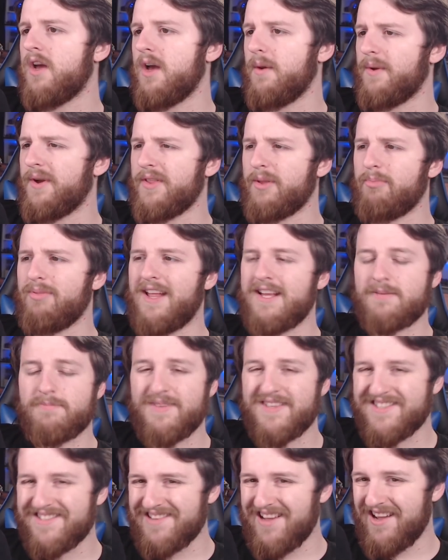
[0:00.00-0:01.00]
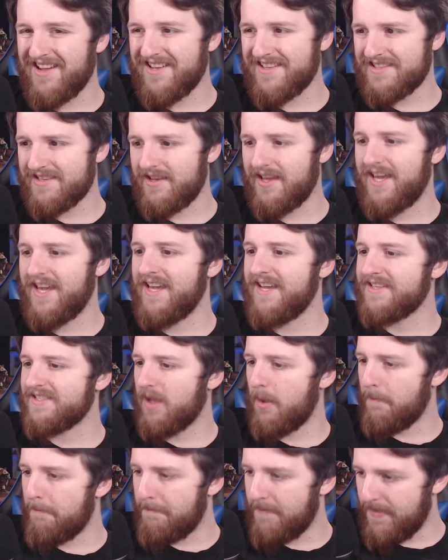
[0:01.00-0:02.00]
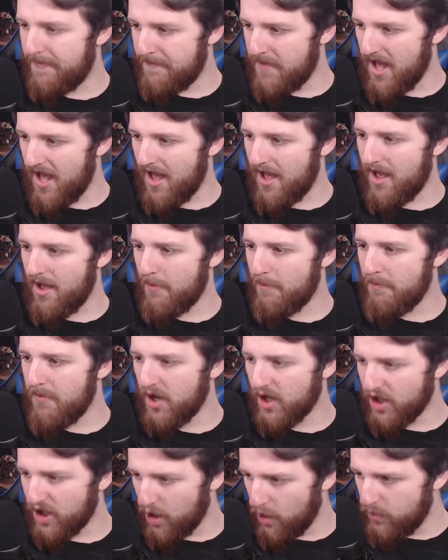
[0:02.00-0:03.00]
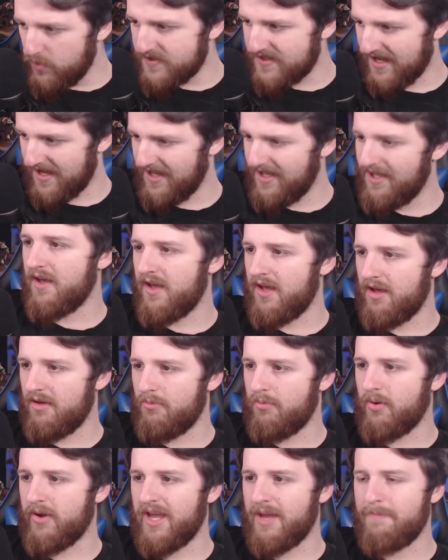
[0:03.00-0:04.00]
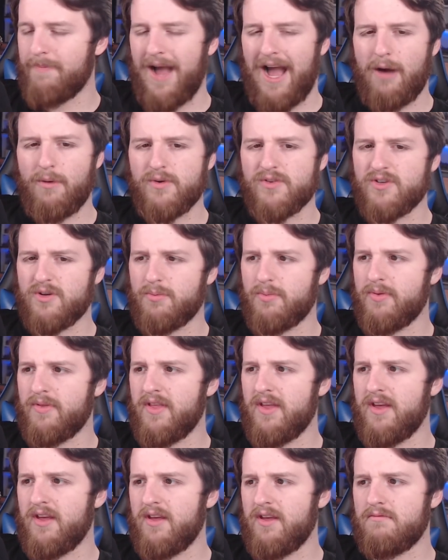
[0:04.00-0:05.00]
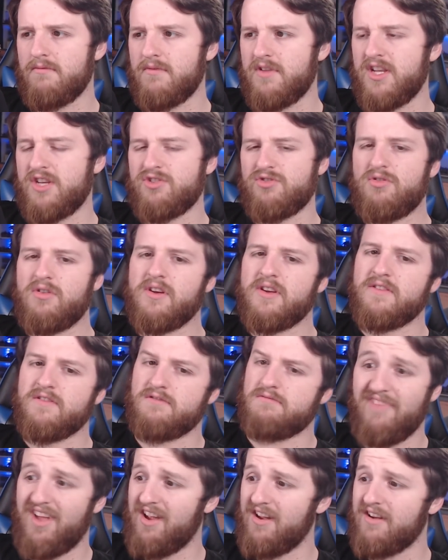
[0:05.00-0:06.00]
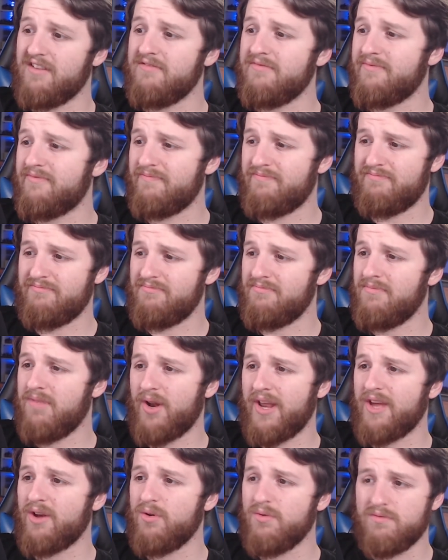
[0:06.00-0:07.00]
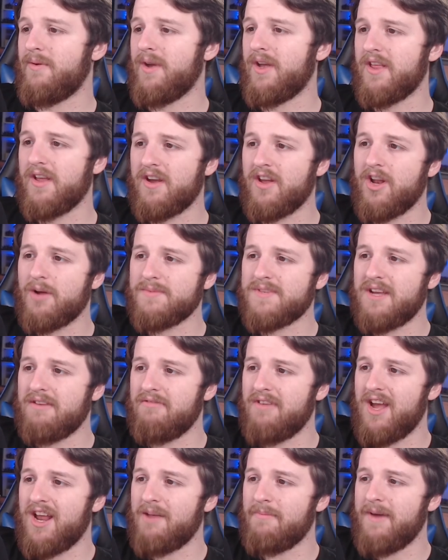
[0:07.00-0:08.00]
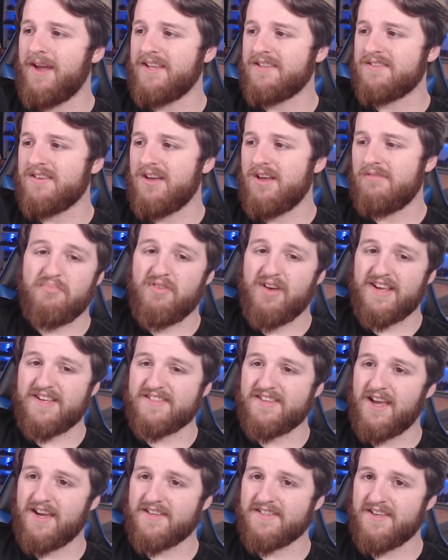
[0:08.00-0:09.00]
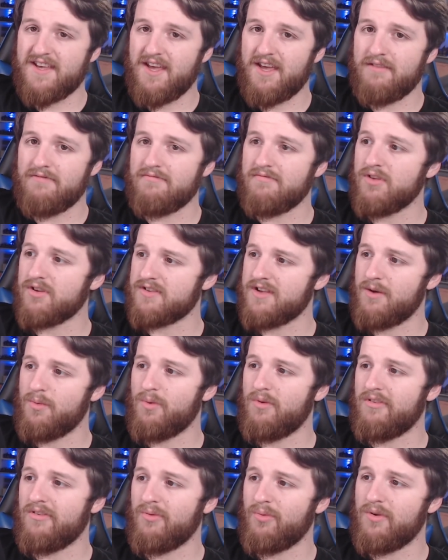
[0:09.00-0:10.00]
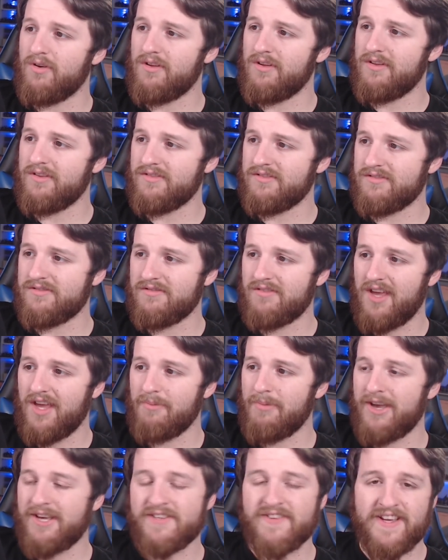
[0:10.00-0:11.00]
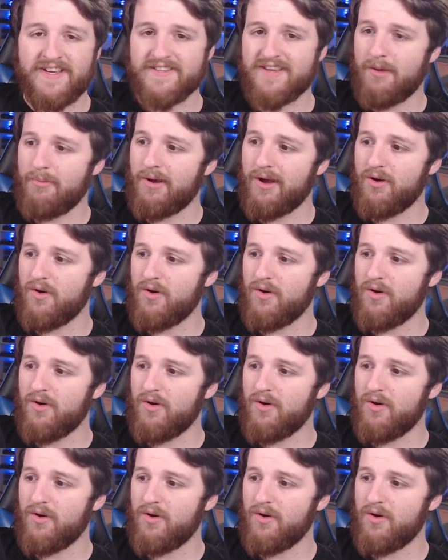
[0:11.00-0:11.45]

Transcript: We've got the Plasma Sight. He's beauty. But he powers up the destroyers. I don't know. Bloody cool. We got the Canoptech Reanimator, pretty sexy. Looks like War of the Worlds. He makes things get back